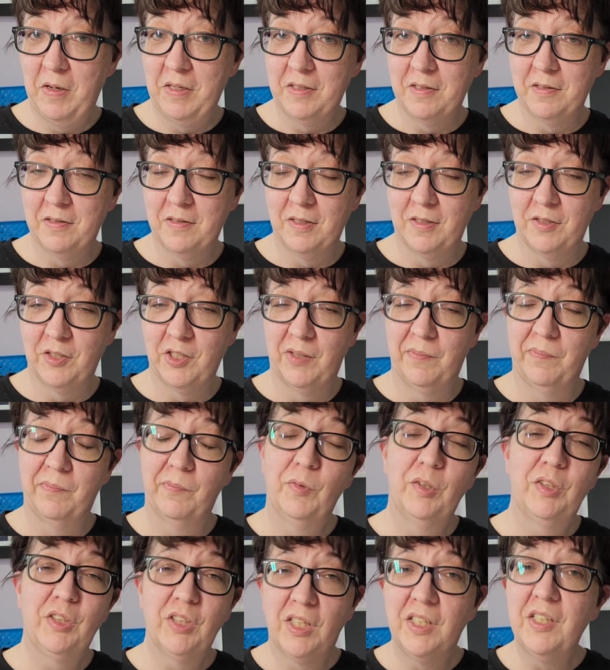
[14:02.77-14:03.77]
to stitch on,
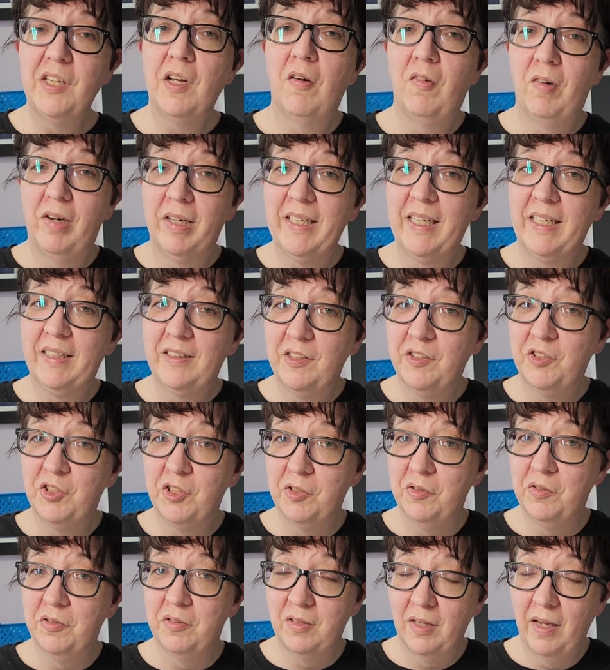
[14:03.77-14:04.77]
which I know I get to
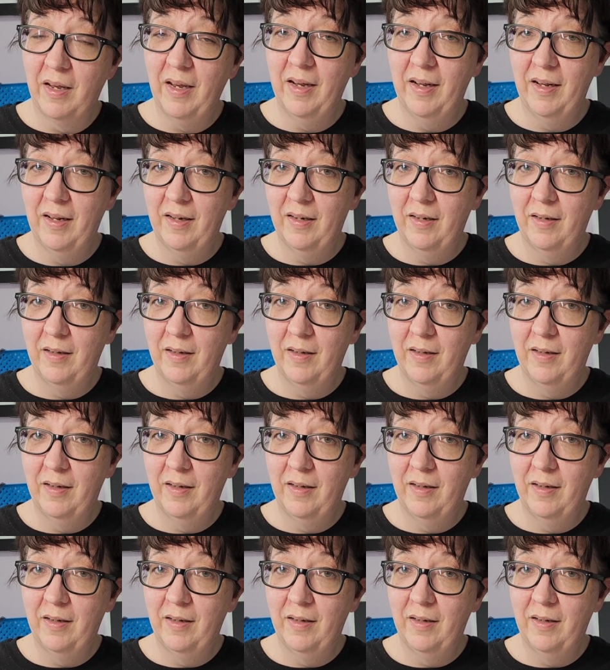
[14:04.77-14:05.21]
choose any